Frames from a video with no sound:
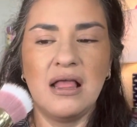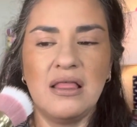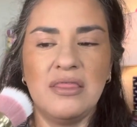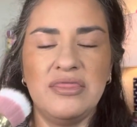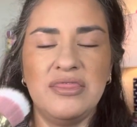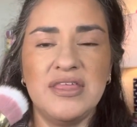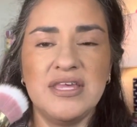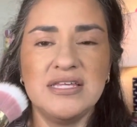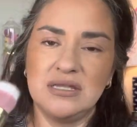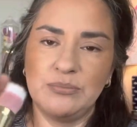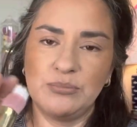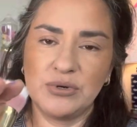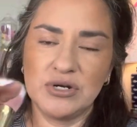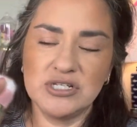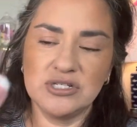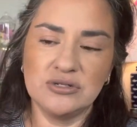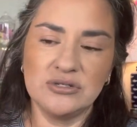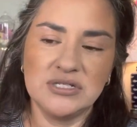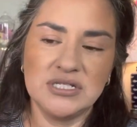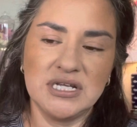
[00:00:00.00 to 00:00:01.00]
these
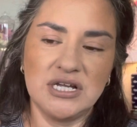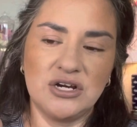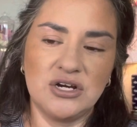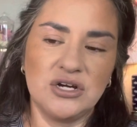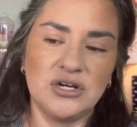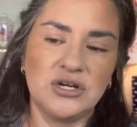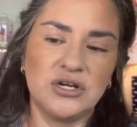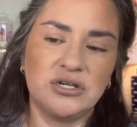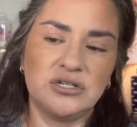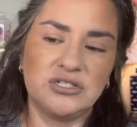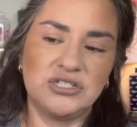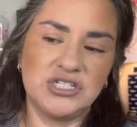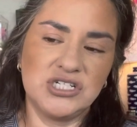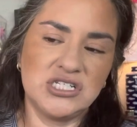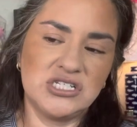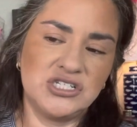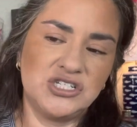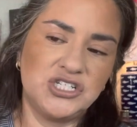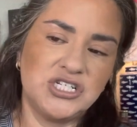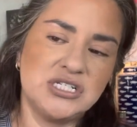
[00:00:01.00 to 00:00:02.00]
bristles here,
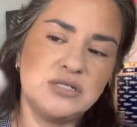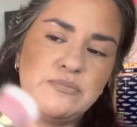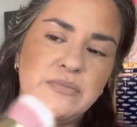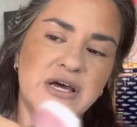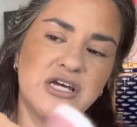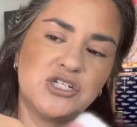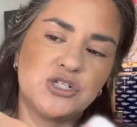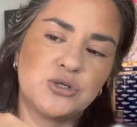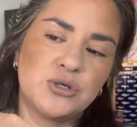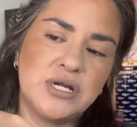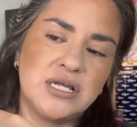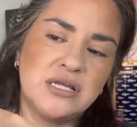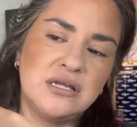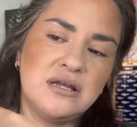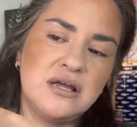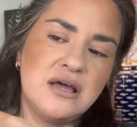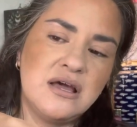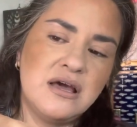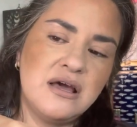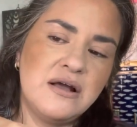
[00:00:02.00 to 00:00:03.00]
just, just measuring